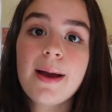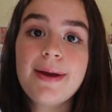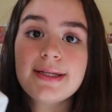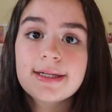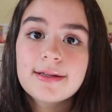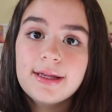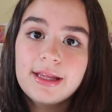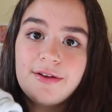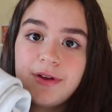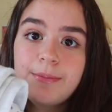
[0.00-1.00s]
I basically
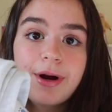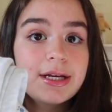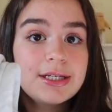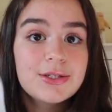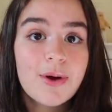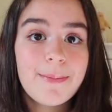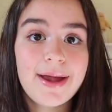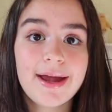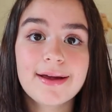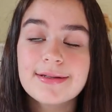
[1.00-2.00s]
live in brandy
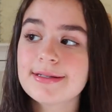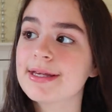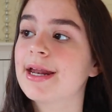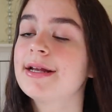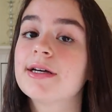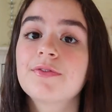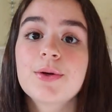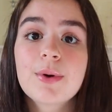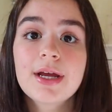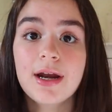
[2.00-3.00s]
sweatpants and I
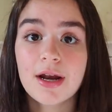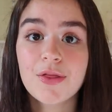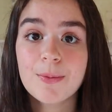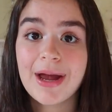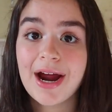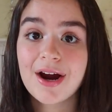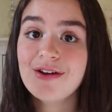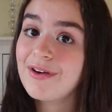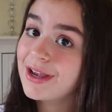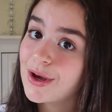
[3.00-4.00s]
definitely want to get another pair
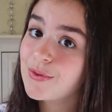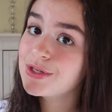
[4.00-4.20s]
if I go